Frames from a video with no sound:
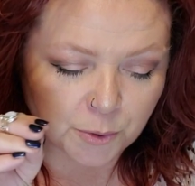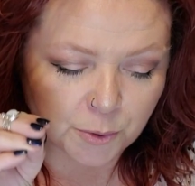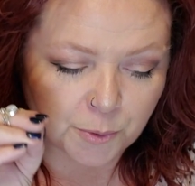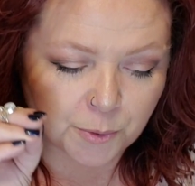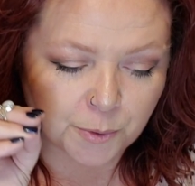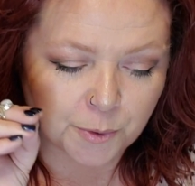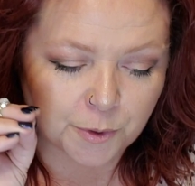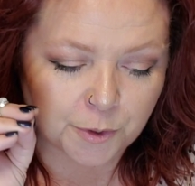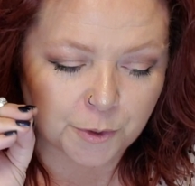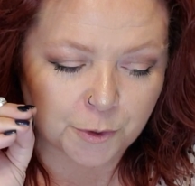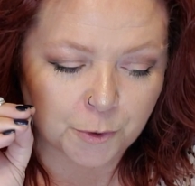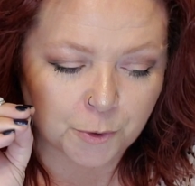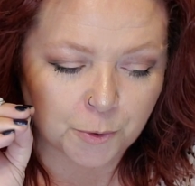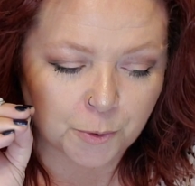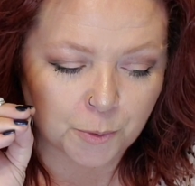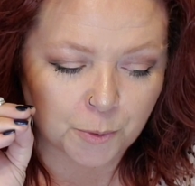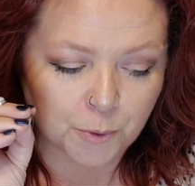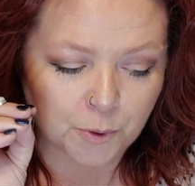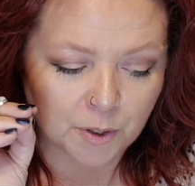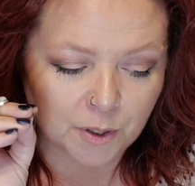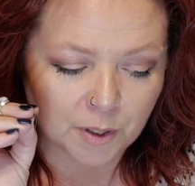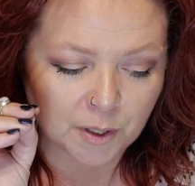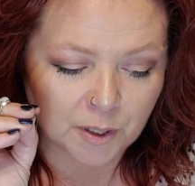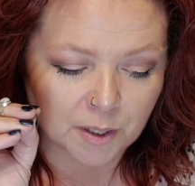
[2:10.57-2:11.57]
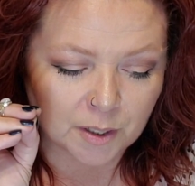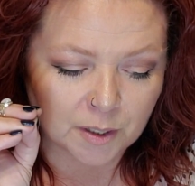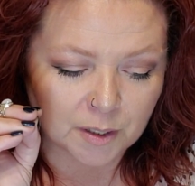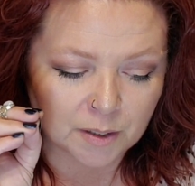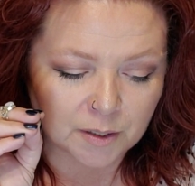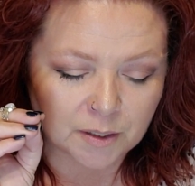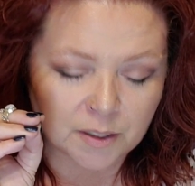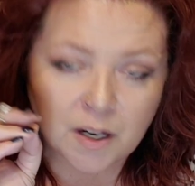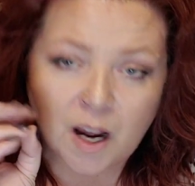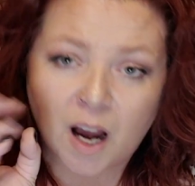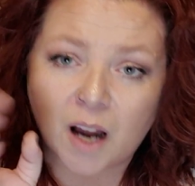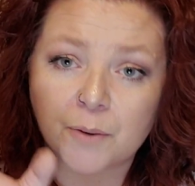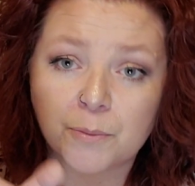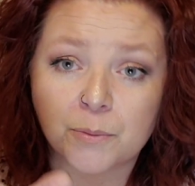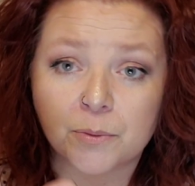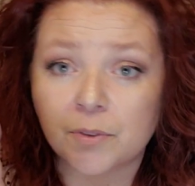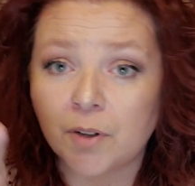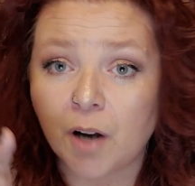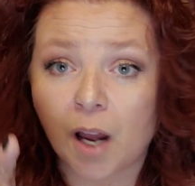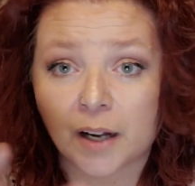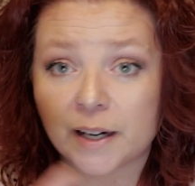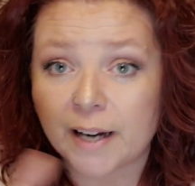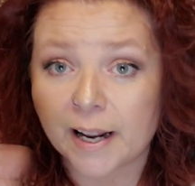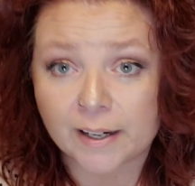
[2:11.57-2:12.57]
you
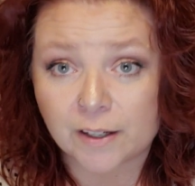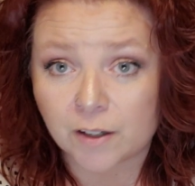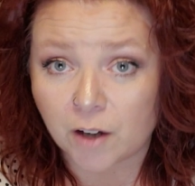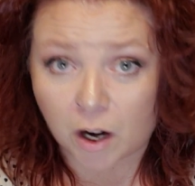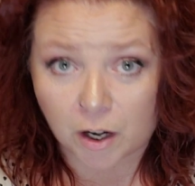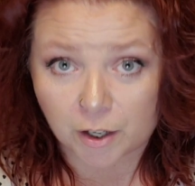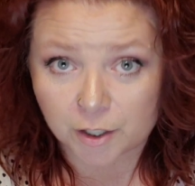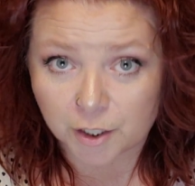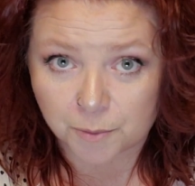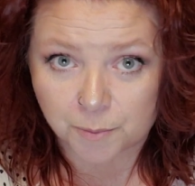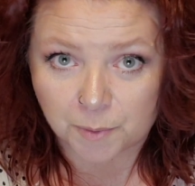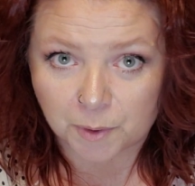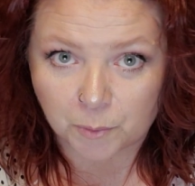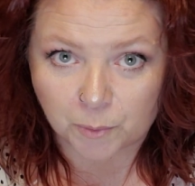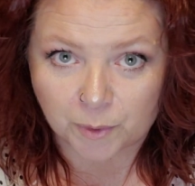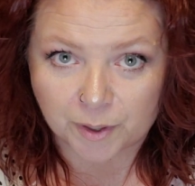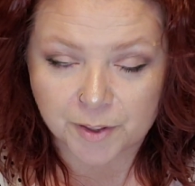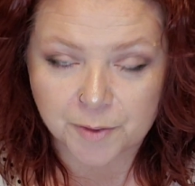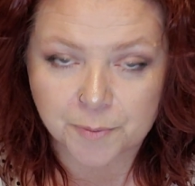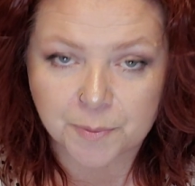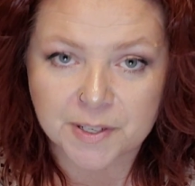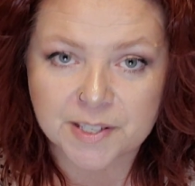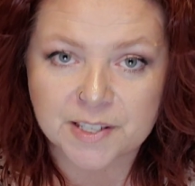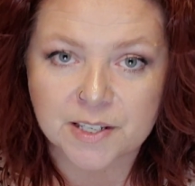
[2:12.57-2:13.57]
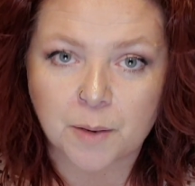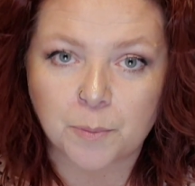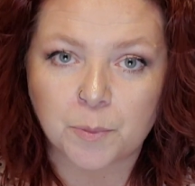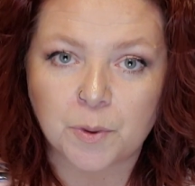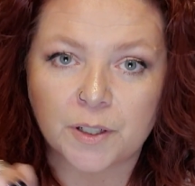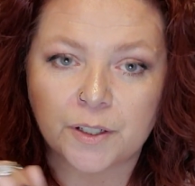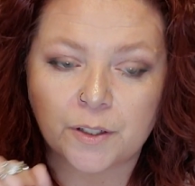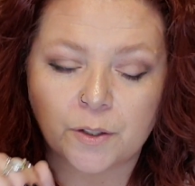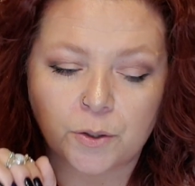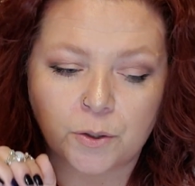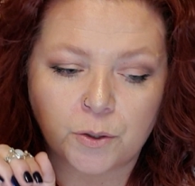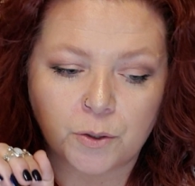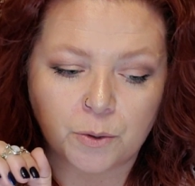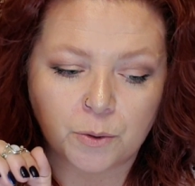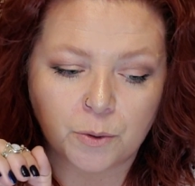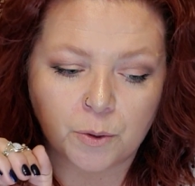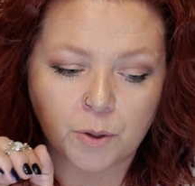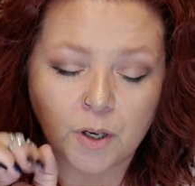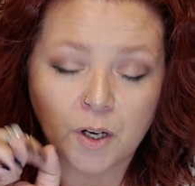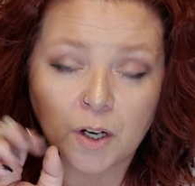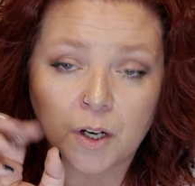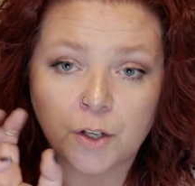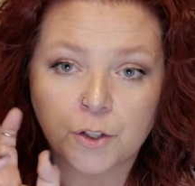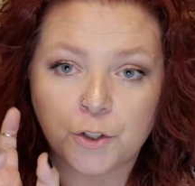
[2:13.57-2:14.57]
not had an argument with, but someone who
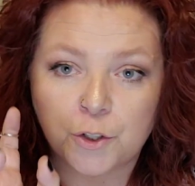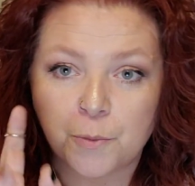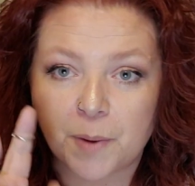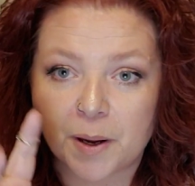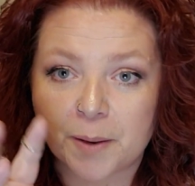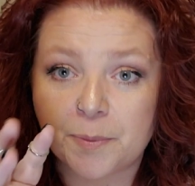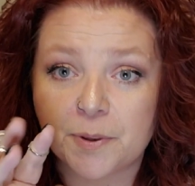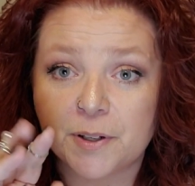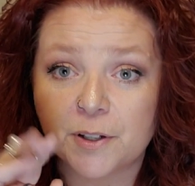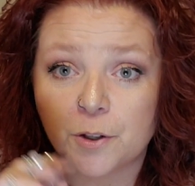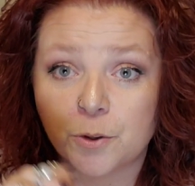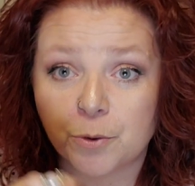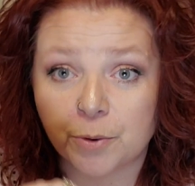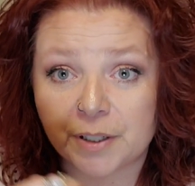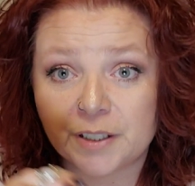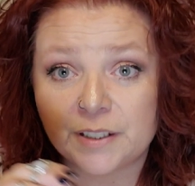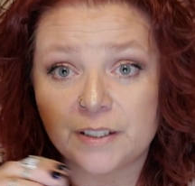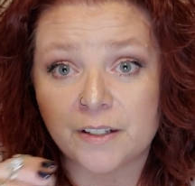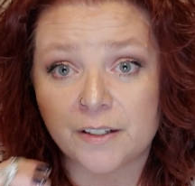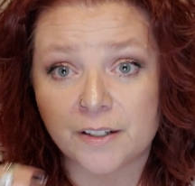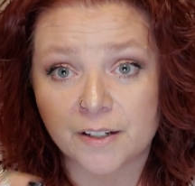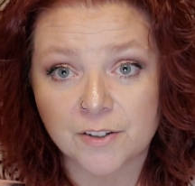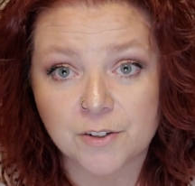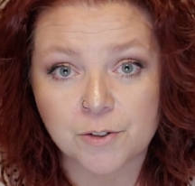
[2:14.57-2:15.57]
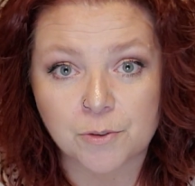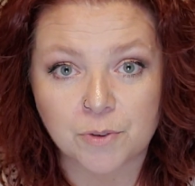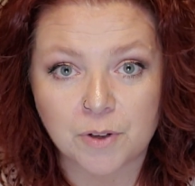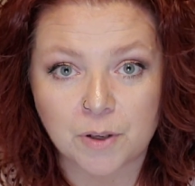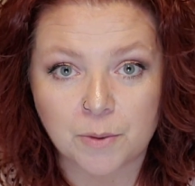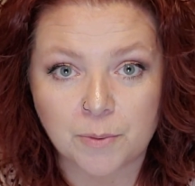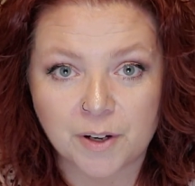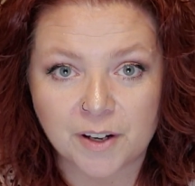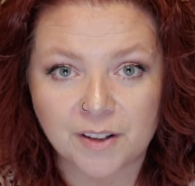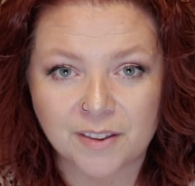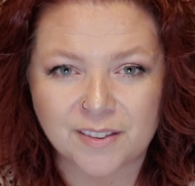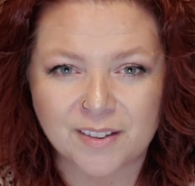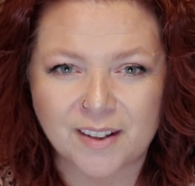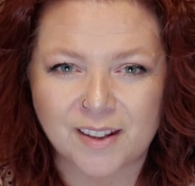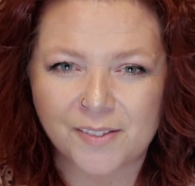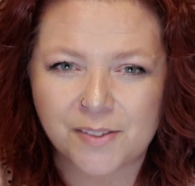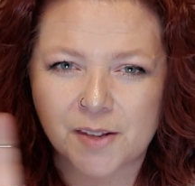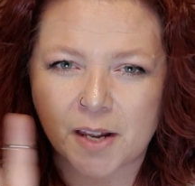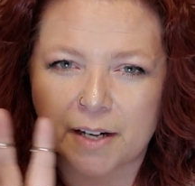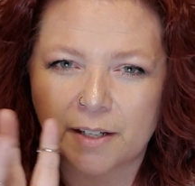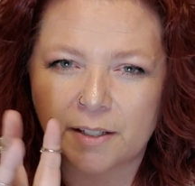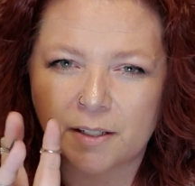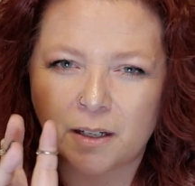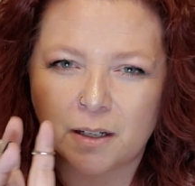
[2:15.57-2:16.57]
you maybe agreed to disagree with, and
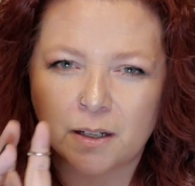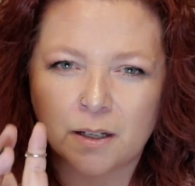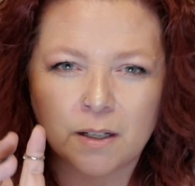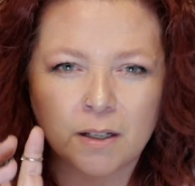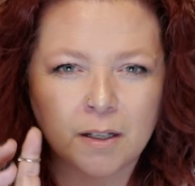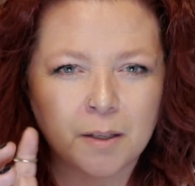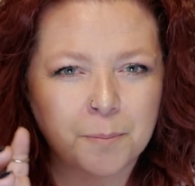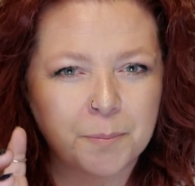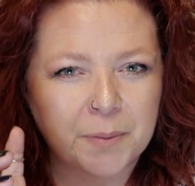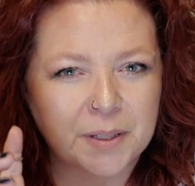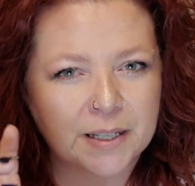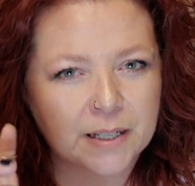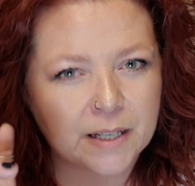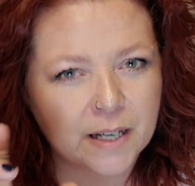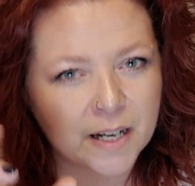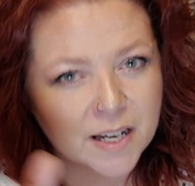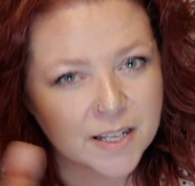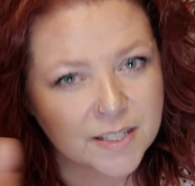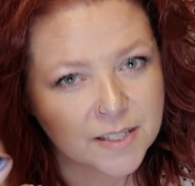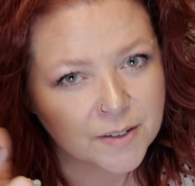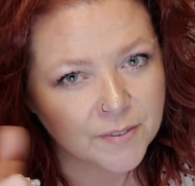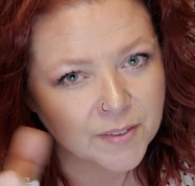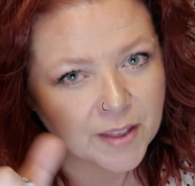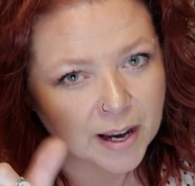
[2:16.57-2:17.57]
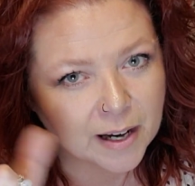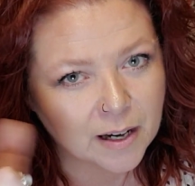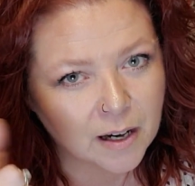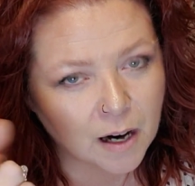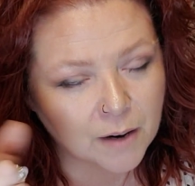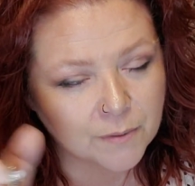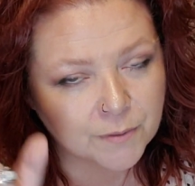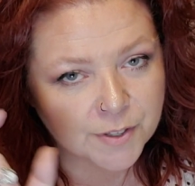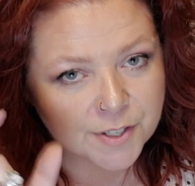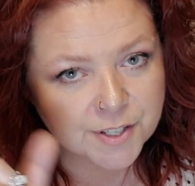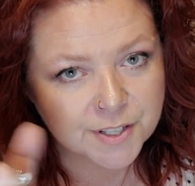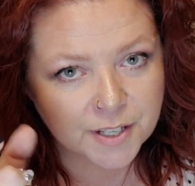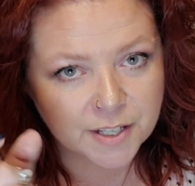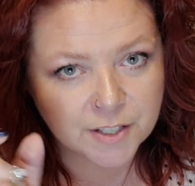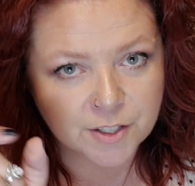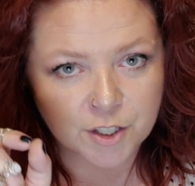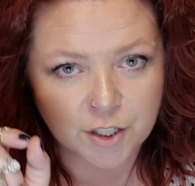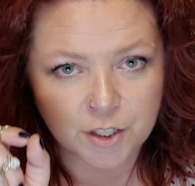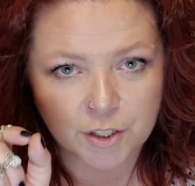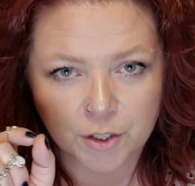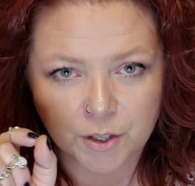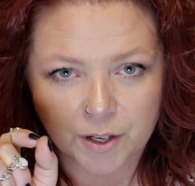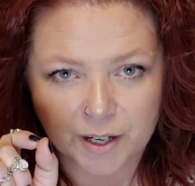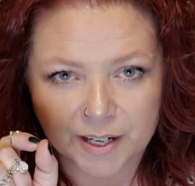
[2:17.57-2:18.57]
then because of that
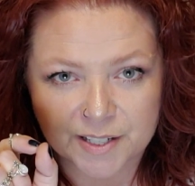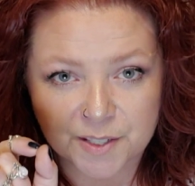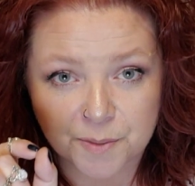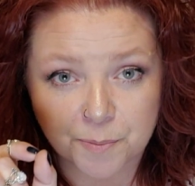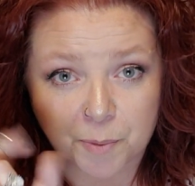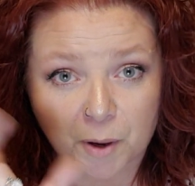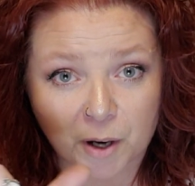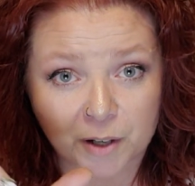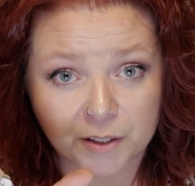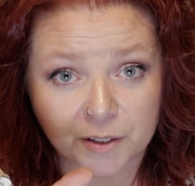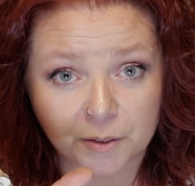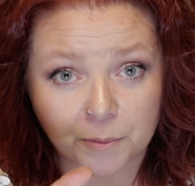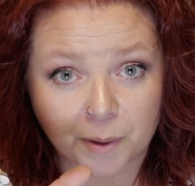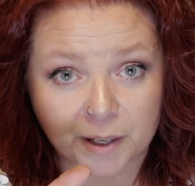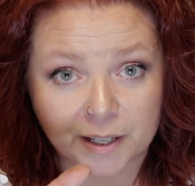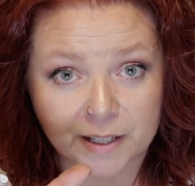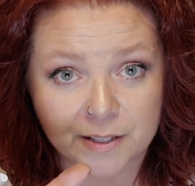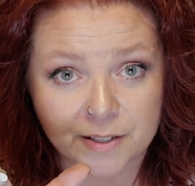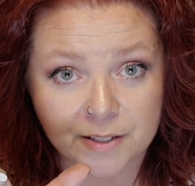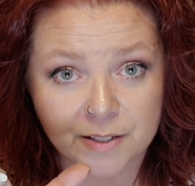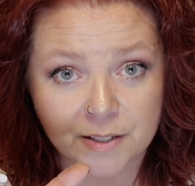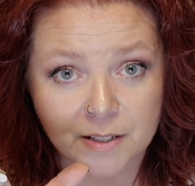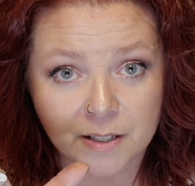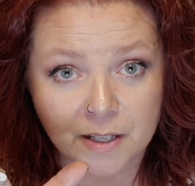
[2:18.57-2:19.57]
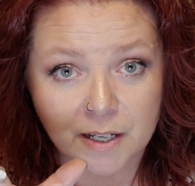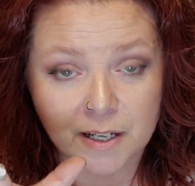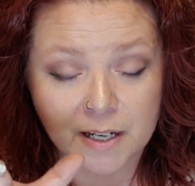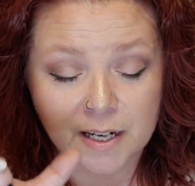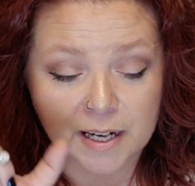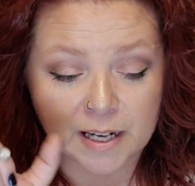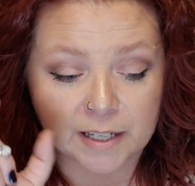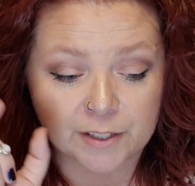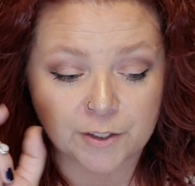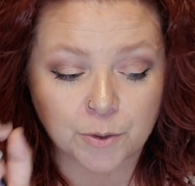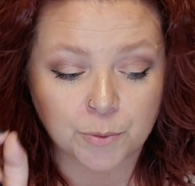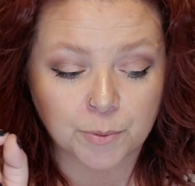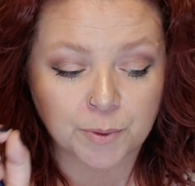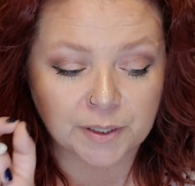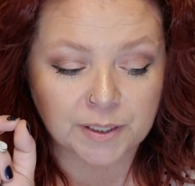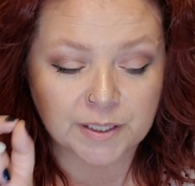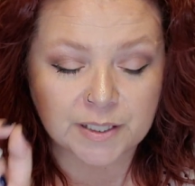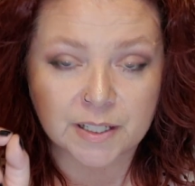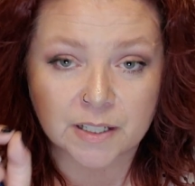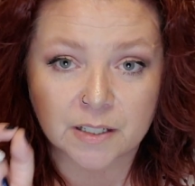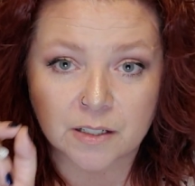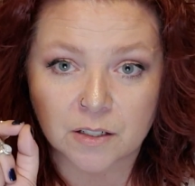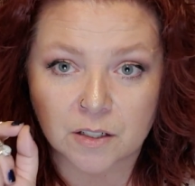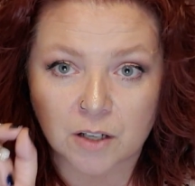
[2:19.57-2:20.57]
conversation, you guys parted ways, and you really
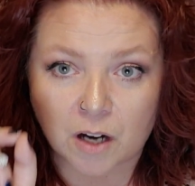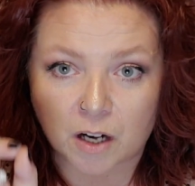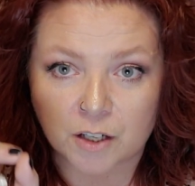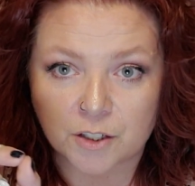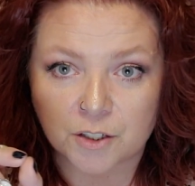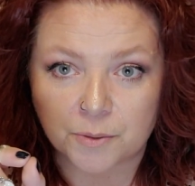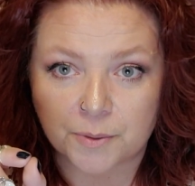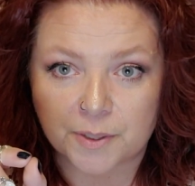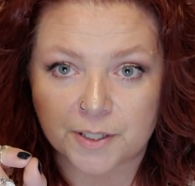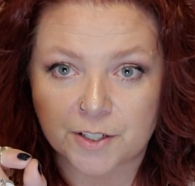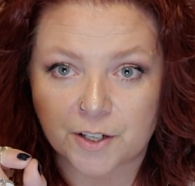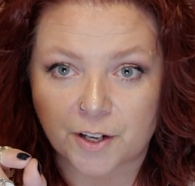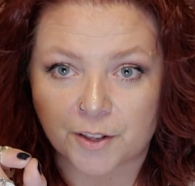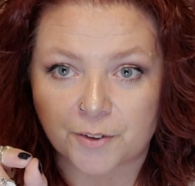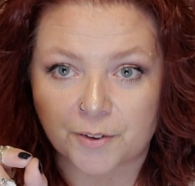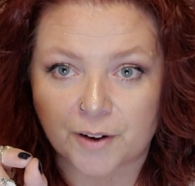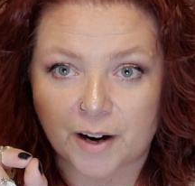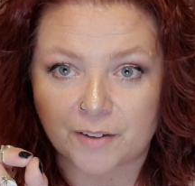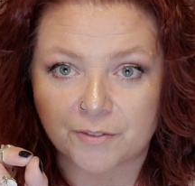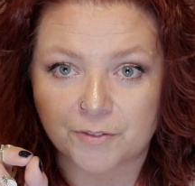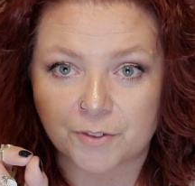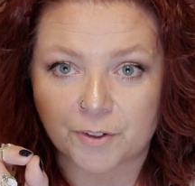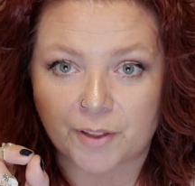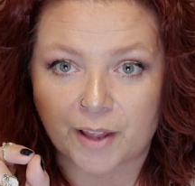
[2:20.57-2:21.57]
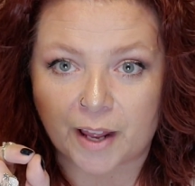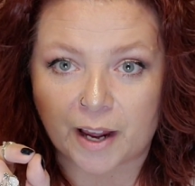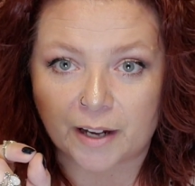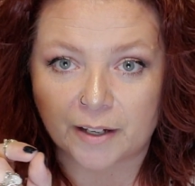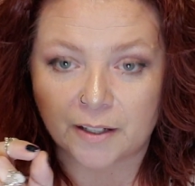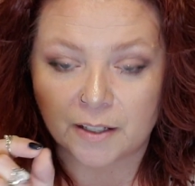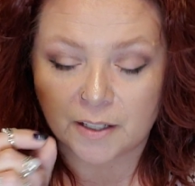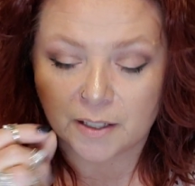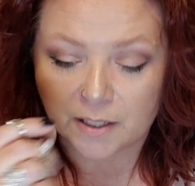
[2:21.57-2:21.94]
didn't talk to each other after that.